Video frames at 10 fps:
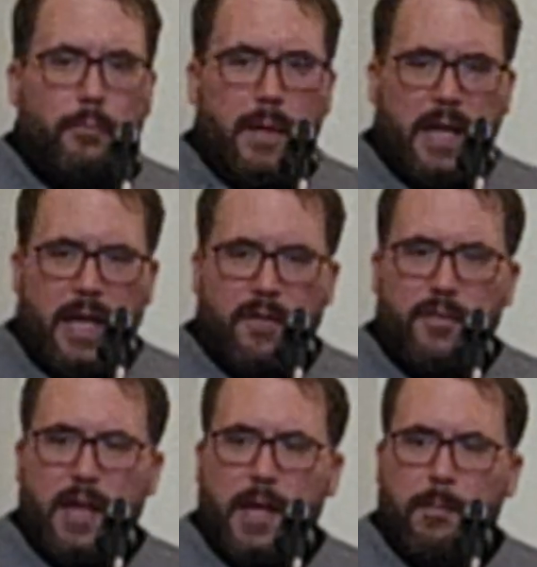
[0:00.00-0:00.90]
many of
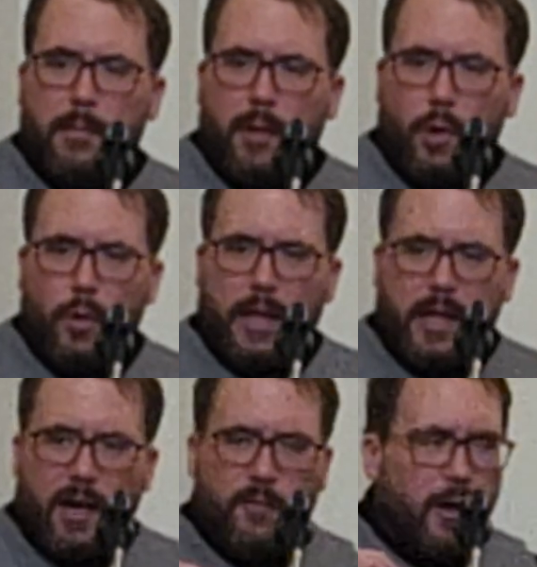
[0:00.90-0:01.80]
them
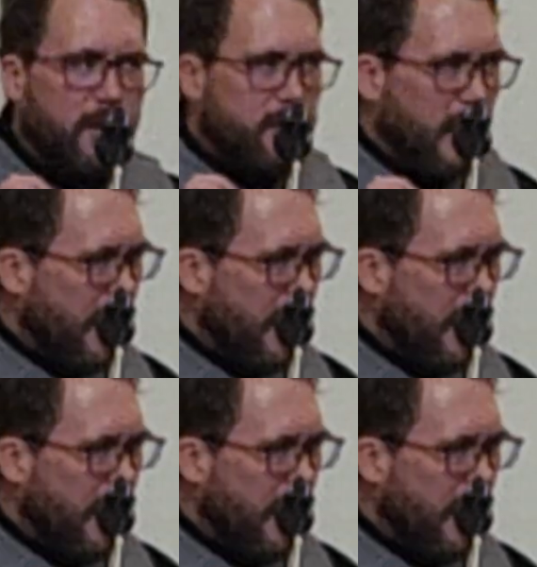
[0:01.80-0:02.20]
only cover a